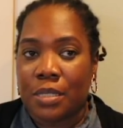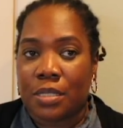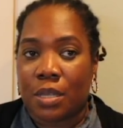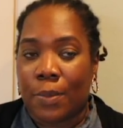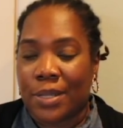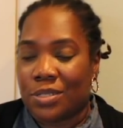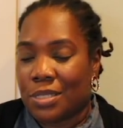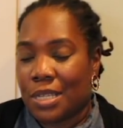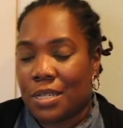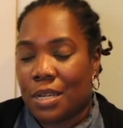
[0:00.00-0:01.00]
So I
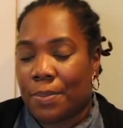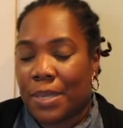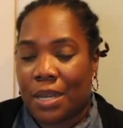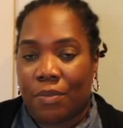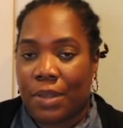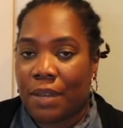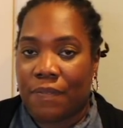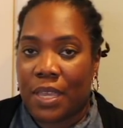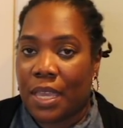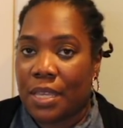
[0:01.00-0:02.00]
just ended up getting rid of
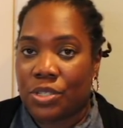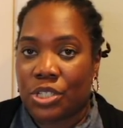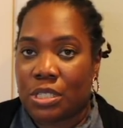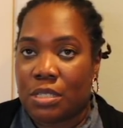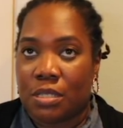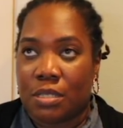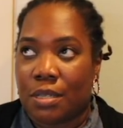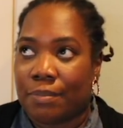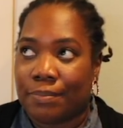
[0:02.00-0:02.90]
it. It just